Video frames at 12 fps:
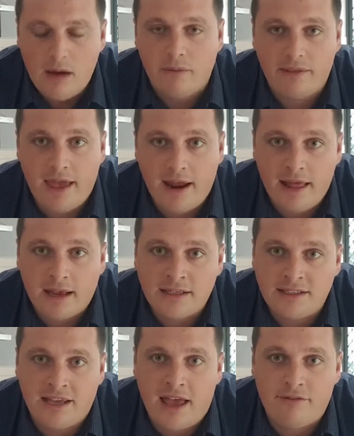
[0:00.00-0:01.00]
without
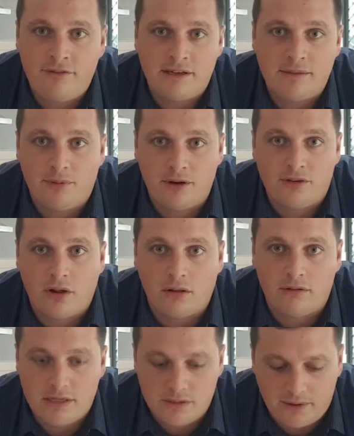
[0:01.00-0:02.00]
actually having to put a
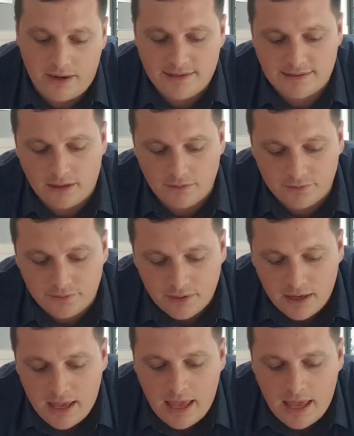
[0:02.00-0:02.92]
dollar into it ourselves.